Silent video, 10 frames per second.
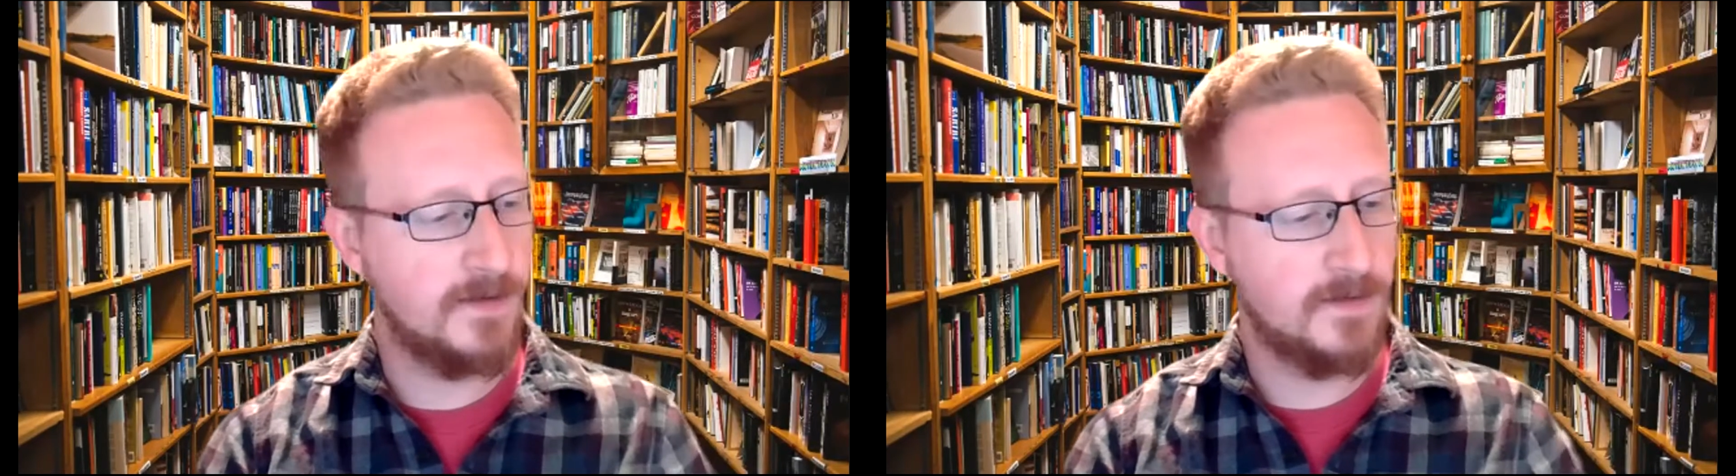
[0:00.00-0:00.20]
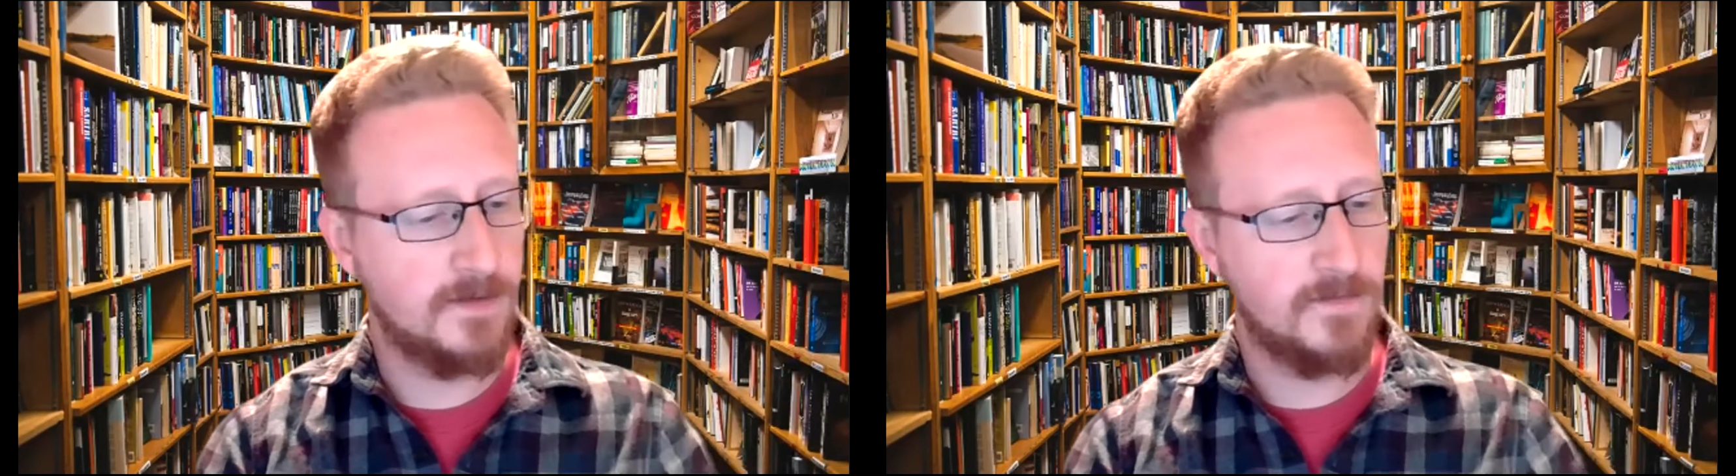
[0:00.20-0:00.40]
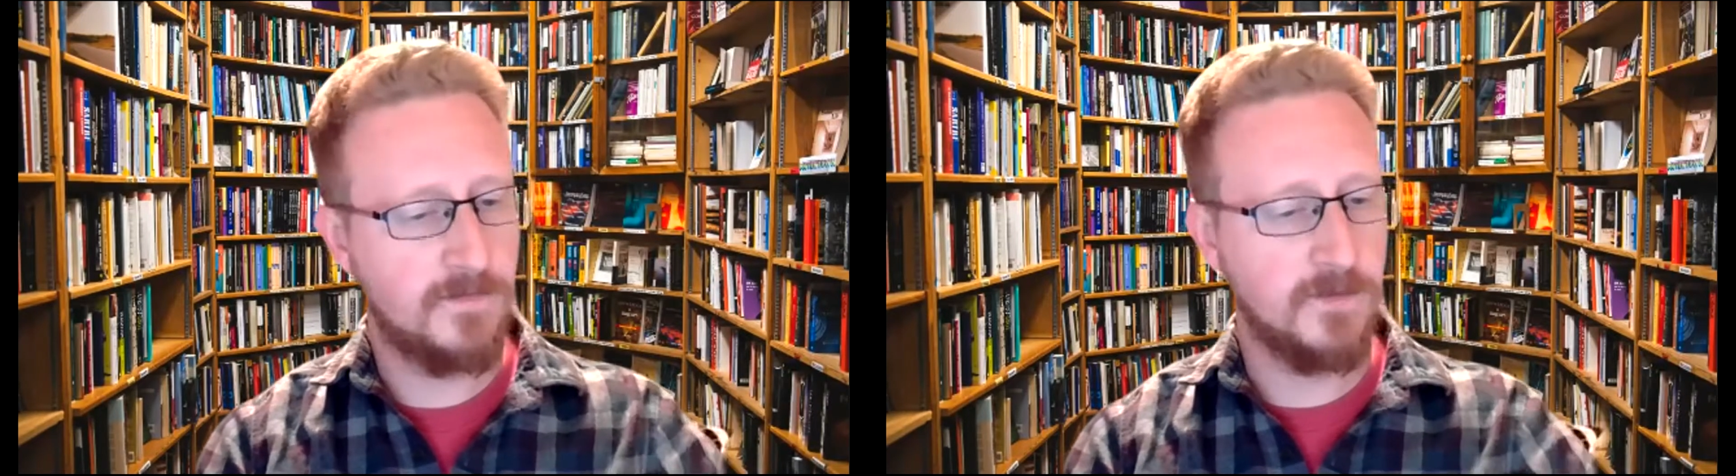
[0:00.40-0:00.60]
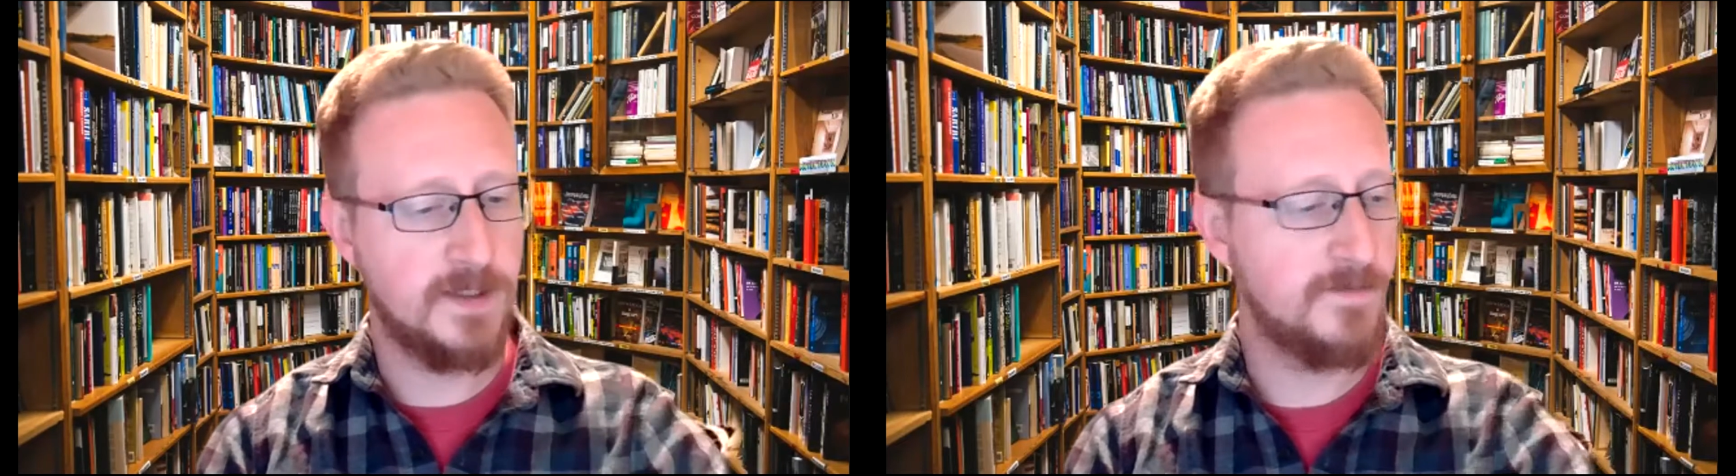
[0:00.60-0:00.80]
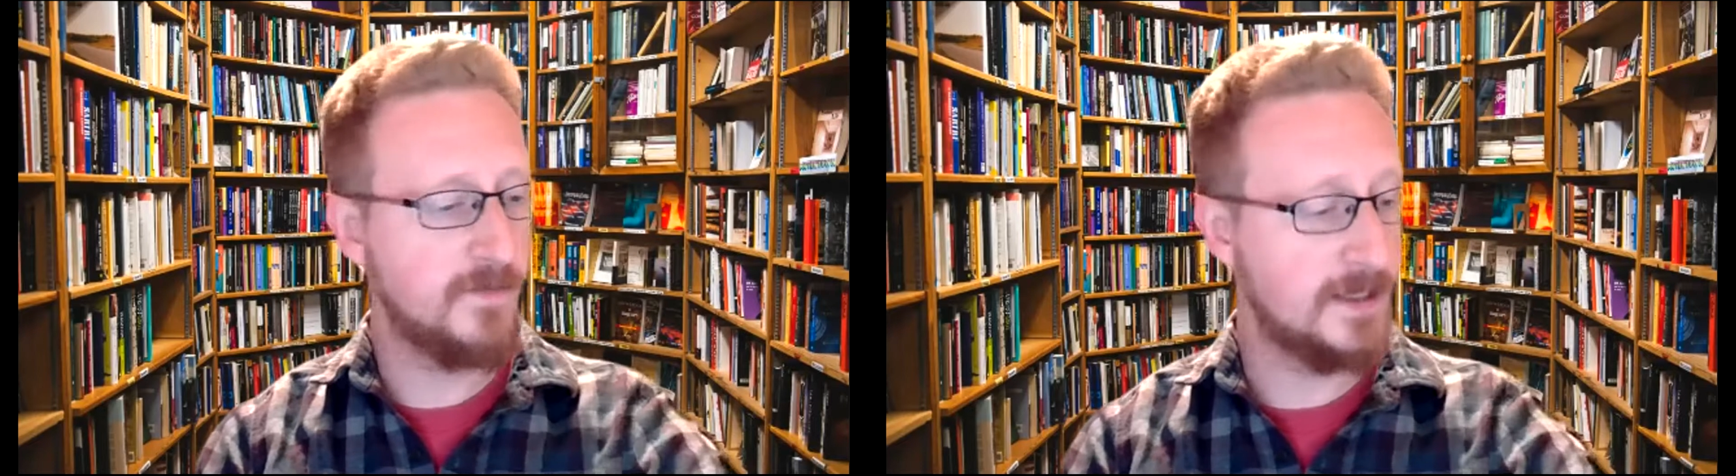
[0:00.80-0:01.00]
for
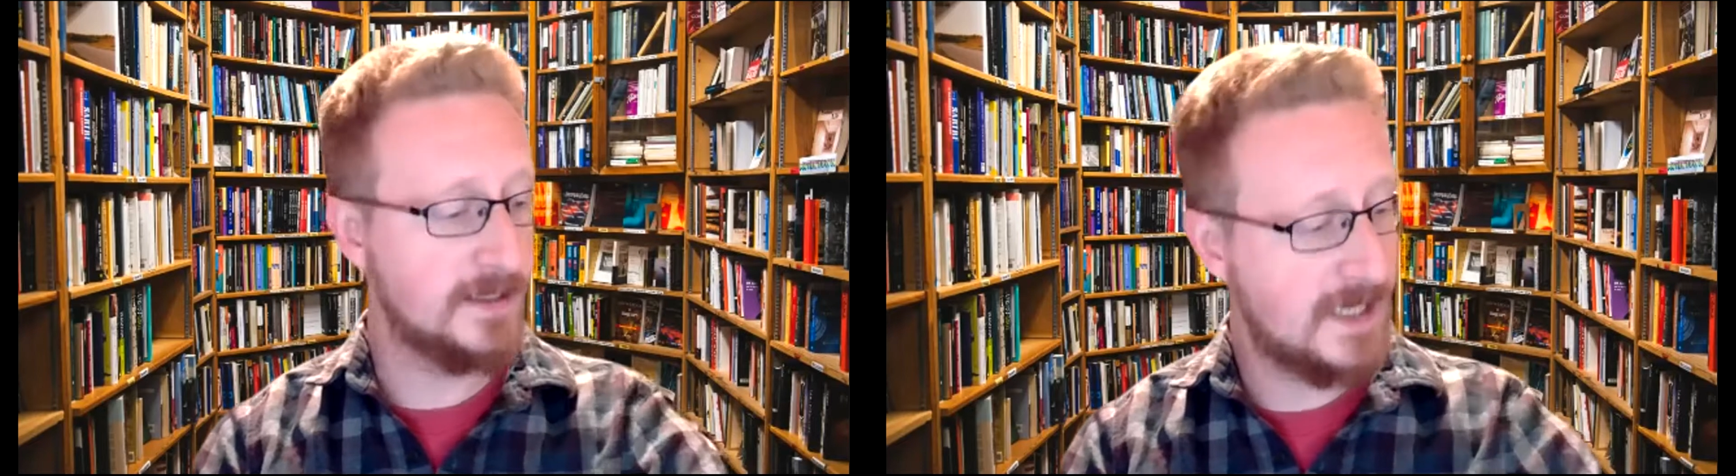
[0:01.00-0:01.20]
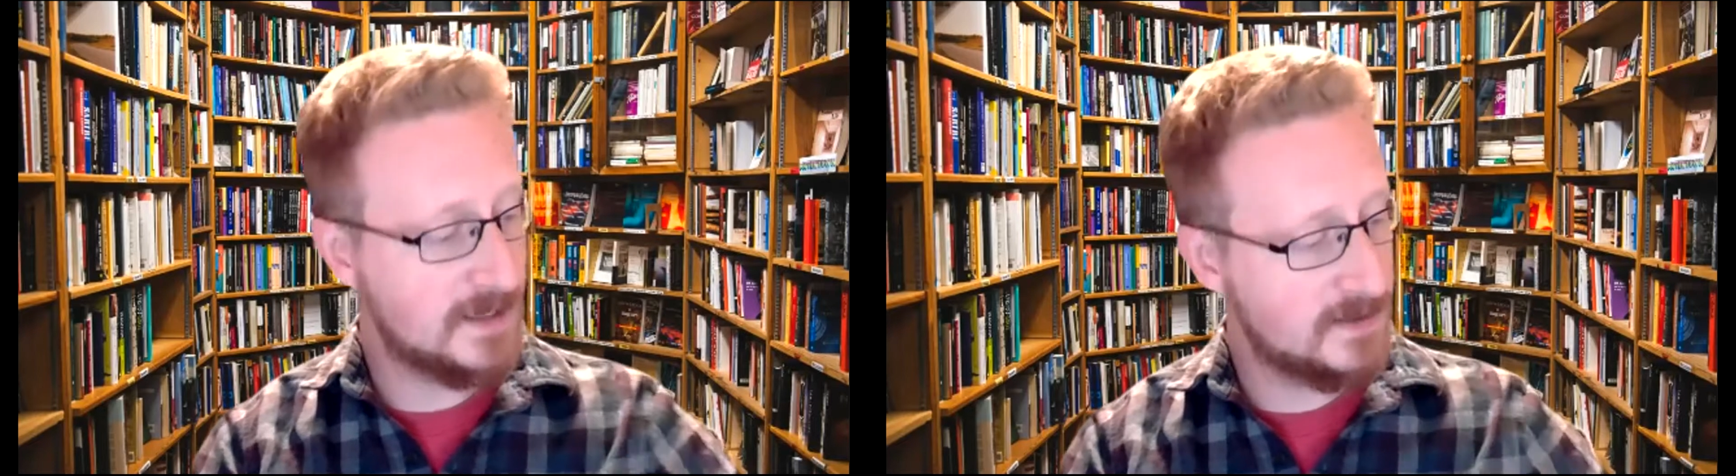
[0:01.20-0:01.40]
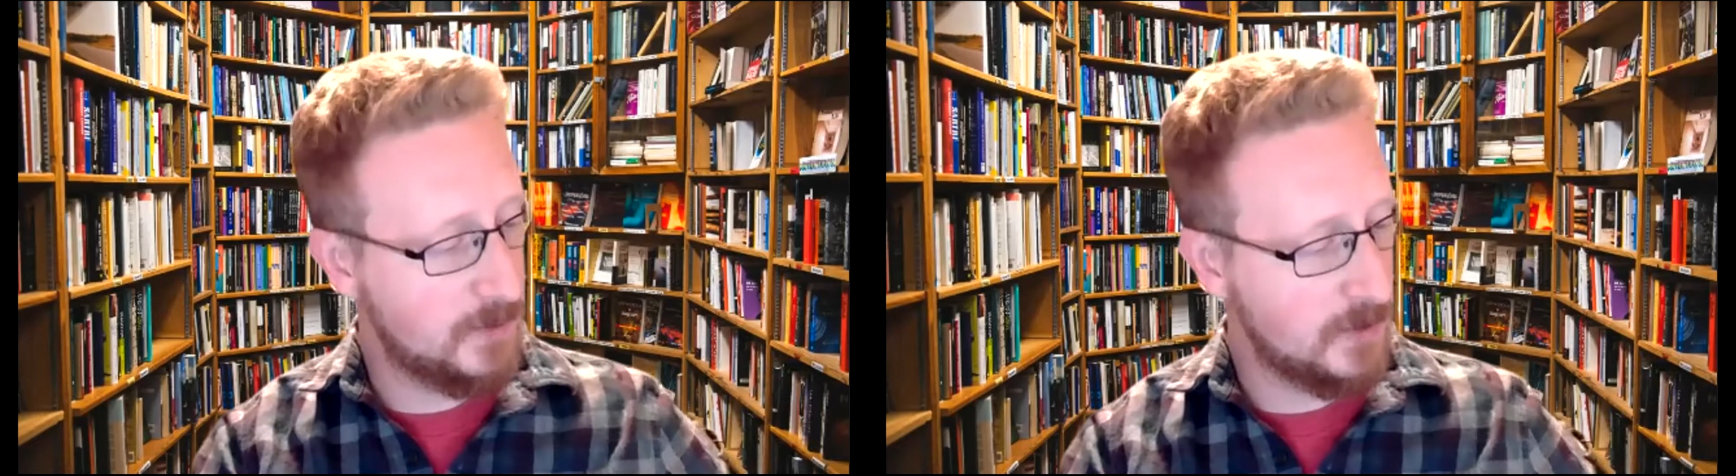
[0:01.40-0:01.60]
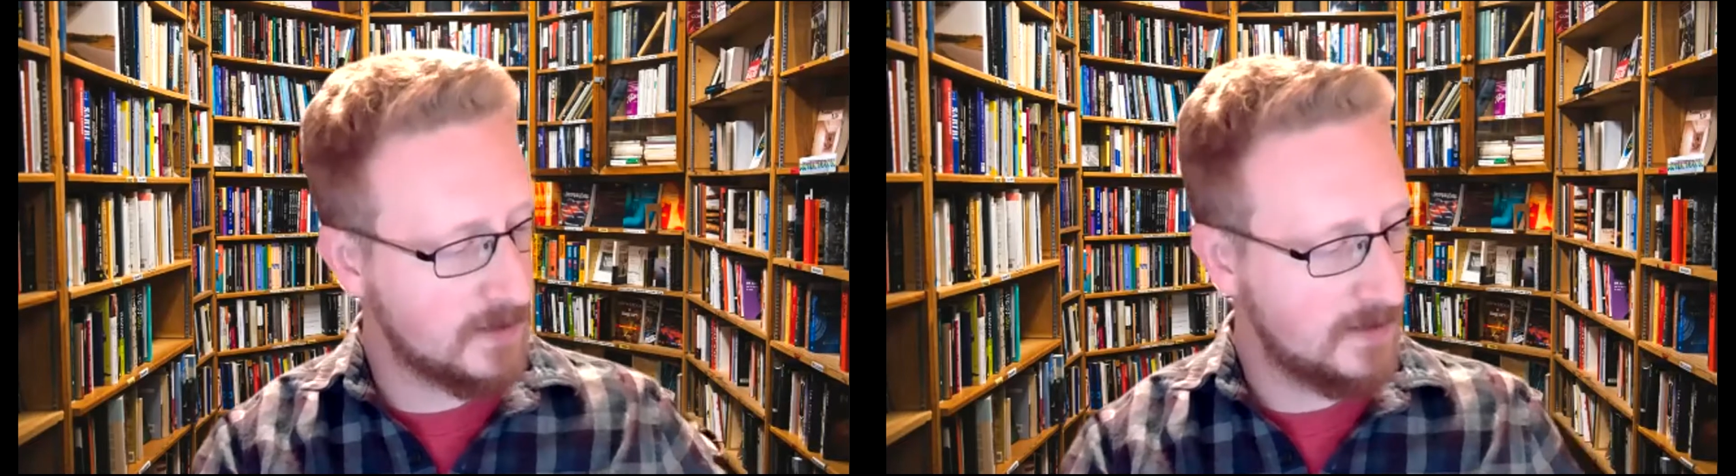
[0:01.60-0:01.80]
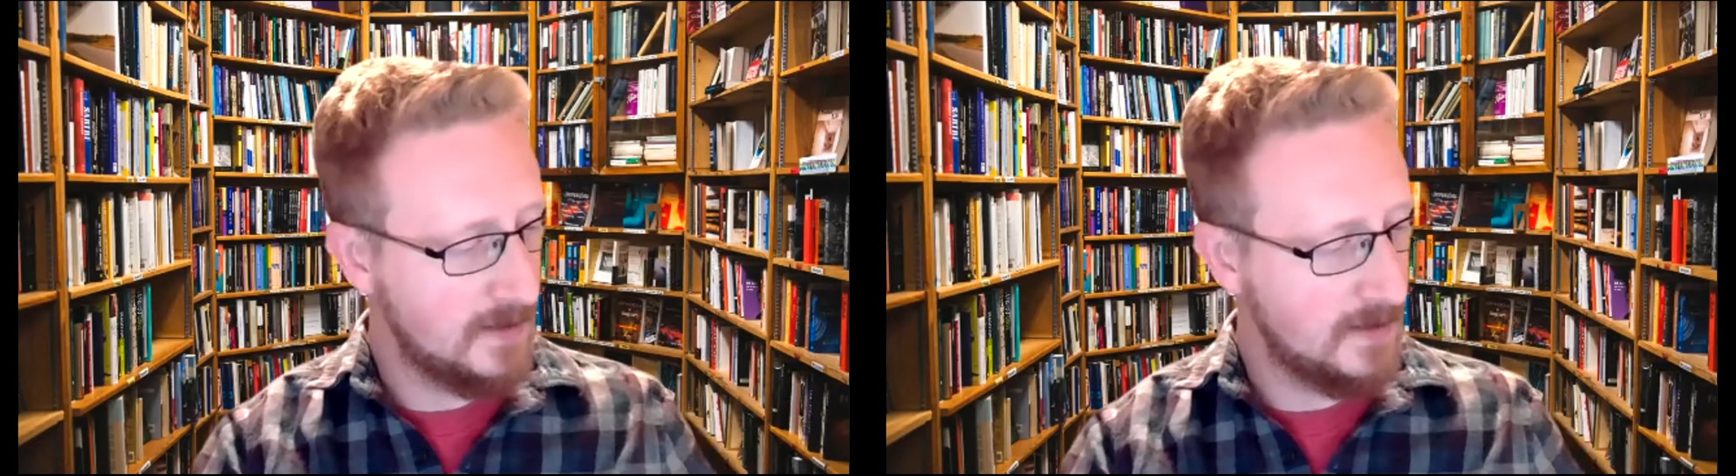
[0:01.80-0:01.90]
the textbook.